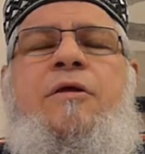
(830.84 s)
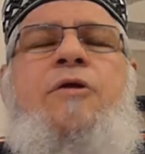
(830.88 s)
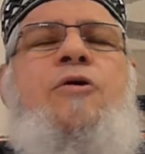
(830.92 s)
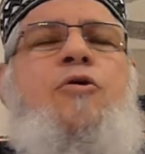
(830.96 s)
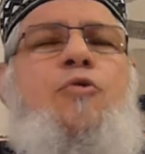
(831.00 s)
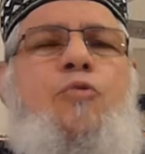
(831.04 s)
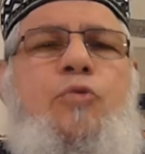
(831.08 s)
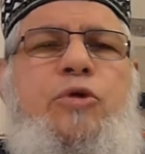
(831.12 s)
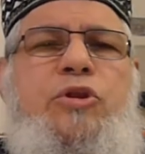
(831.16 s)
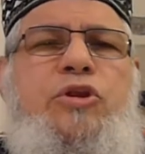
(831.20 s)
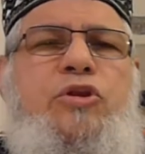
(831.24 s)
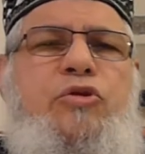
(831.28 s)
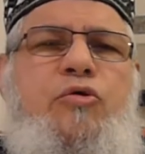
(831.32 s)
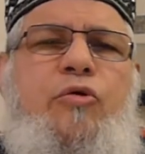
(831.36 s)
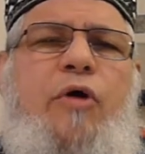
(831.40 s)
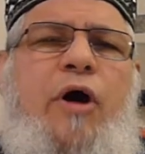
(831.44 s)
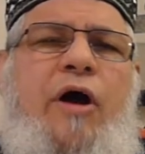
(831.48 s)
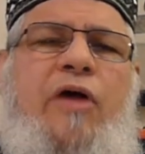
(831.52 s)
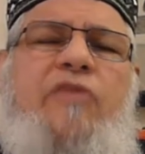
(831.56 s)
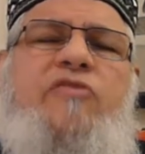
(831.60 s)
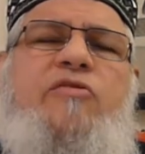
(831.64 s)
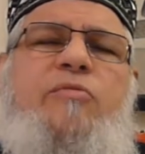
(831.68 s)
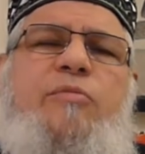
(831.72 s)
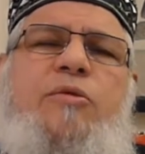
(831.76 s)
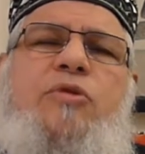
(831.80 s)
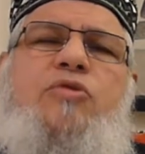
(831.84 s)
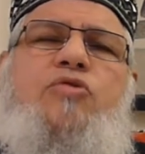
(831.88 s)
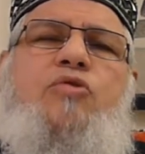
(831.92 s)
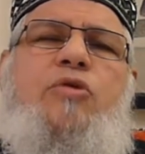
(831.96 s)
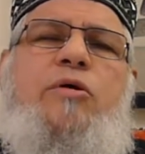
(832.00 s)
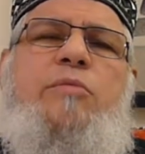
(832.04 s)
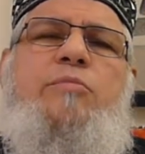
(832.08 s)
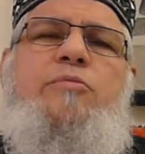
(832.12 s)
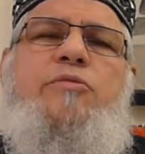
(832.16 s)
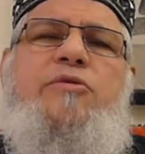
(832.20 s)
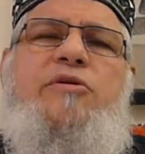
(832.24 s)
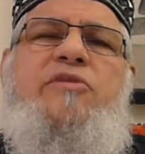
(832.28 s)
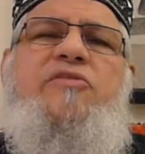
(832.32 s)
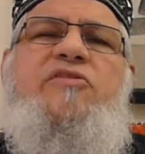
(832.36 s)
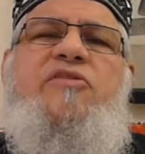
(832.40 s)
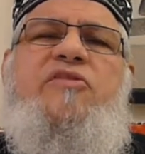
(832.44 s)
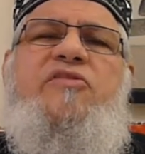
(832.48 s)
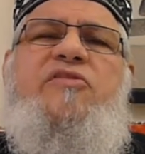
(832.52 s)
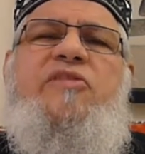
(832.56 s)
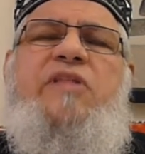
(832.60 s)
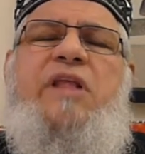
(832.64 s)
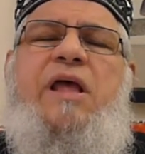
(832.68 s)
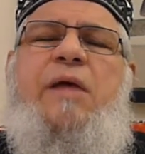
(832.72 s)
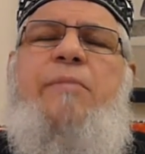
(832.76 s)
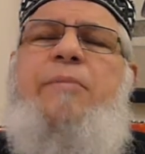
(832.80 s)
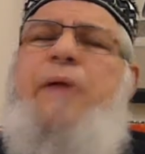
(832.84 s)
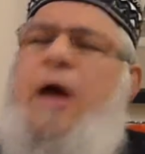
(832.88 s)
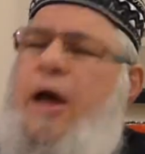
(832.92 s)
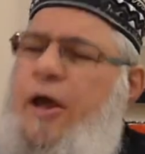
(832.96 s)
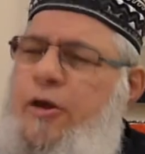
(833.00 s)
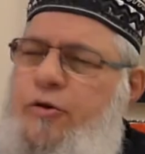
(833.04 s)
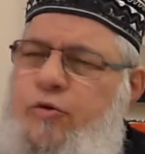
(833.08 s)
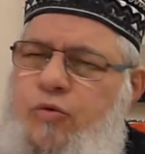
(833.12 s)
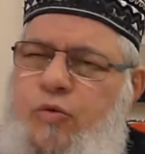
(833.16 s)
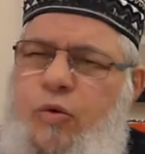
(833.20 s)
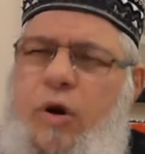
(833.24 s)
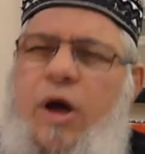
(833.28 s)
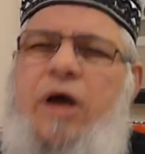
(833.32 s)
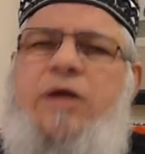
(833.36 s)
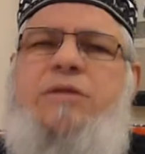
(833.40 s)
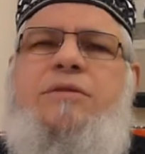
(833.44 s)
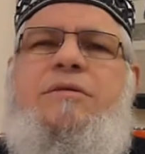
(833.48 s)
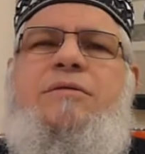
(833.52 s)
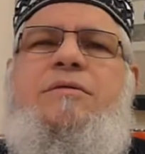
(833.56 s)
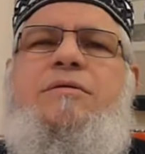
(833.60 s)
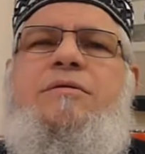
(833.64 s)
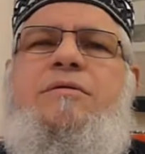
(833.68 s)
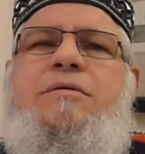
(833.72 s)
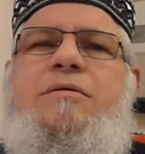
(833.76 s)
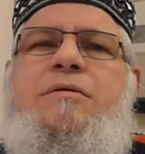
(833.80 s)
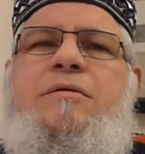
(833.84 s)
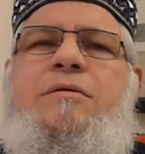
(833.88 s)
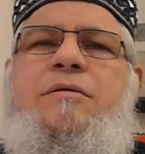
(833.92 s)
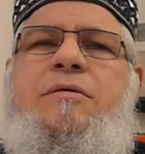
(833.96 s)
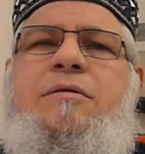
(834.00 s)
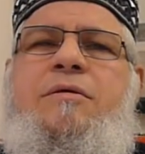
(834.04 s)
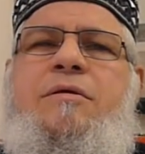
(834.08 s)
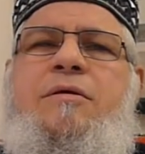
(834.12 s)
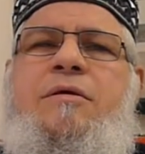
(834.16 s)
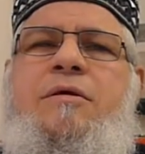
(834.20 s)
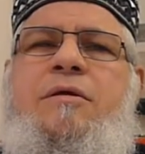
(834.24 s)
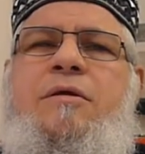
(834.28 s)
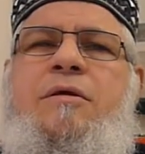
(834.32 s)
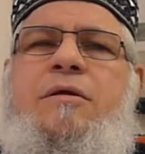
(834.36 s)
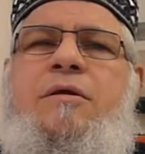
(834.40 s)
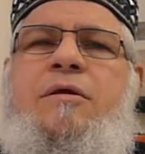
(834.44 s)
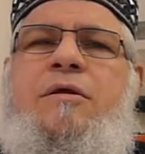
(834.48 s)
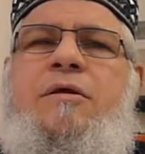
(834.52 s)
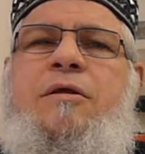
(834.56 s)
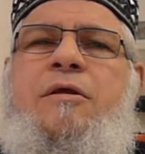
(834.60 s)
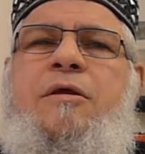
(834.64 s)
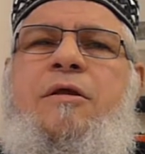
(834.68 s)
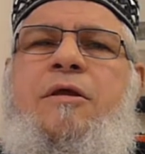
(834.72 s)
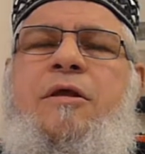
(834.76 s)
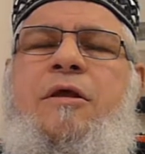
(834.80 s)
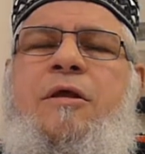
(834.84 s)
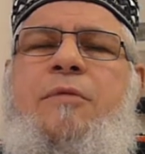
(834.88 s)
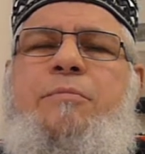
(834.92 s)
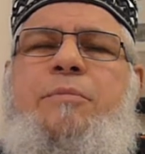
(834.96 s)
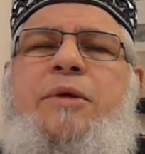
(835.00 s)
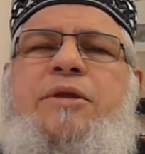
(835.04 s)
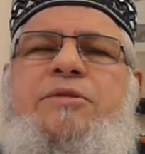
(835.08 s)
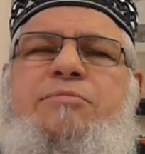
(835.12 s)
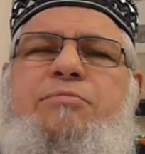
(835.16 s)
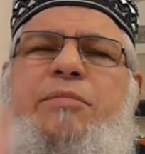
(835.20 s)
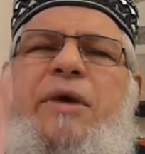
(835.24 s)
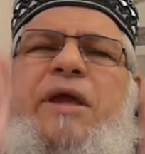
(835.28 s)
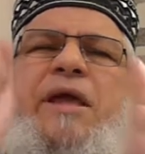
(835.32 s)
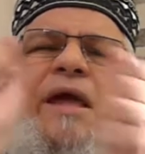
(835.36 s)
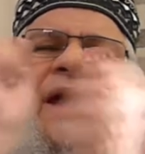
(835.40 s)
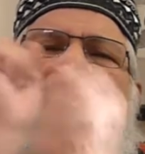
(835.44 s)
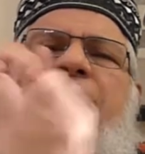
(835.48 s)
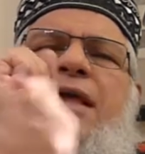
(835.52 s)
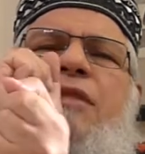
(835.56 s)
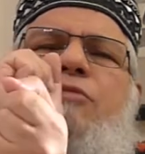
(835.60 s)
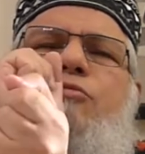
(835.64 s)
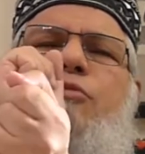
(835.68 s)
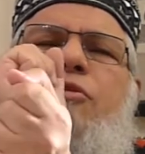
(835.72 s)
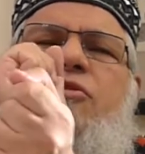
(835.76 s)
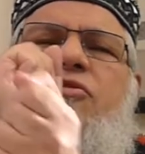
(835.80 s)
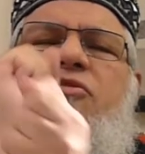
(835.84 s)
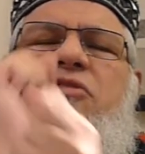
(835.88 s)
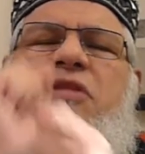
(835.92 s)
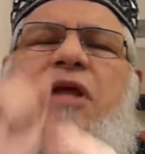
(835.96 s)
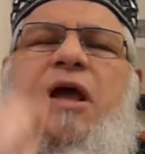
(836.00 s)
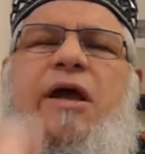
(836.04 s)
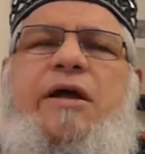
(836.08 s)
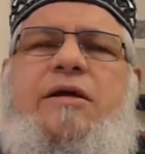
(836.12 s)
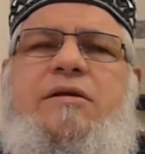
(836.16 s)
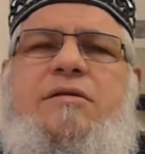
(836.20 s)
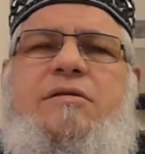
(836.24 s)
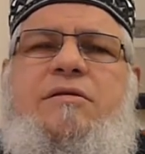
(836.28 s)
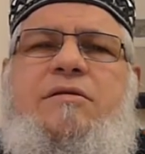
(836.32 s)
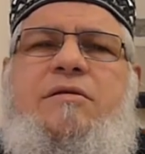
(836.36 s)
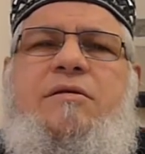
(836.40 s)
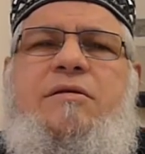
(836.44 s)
when you asked me to embrace Islam, I want, but my hand was tied.